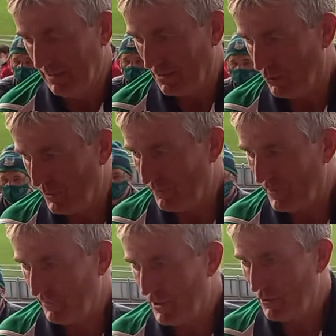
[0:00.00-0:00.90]
we had
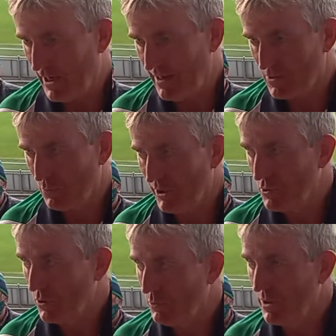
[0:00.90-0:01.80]
5 yellow cards coming into
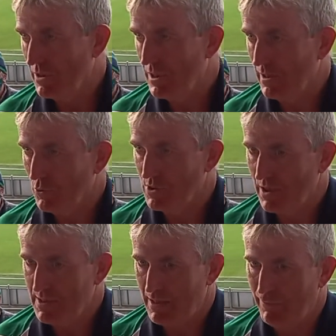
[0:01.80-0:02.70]
it. We didn't take those
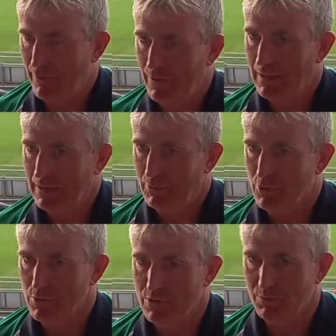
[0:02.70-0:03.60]
guys off. We
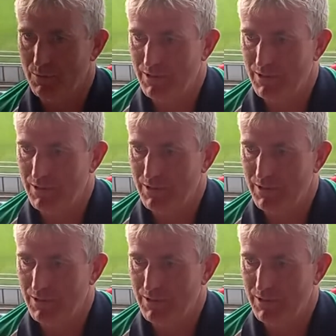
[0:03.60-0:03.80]
trusted them to be